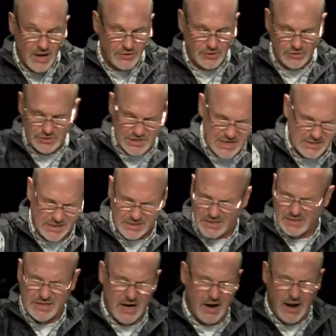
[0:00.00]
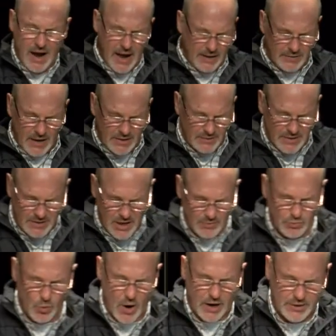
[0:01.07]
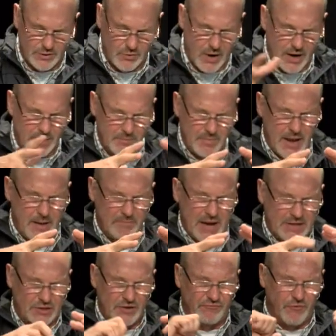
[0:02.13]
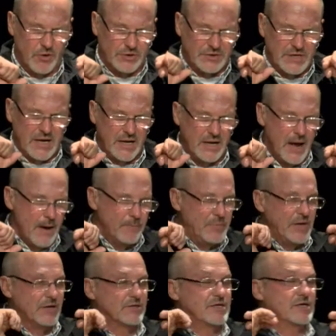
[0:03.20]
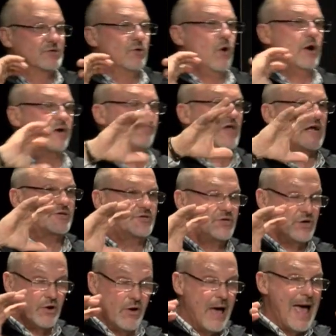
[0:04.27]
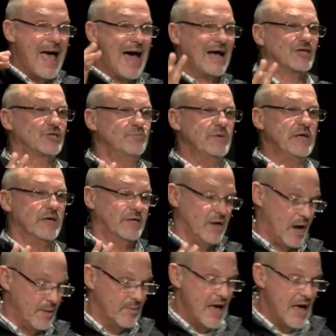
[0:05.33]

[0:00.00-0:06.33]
So Jesus is there, and, and he comes walking in, in Matthew fourteen. Peter says, Lord, if that's you, ask me to come.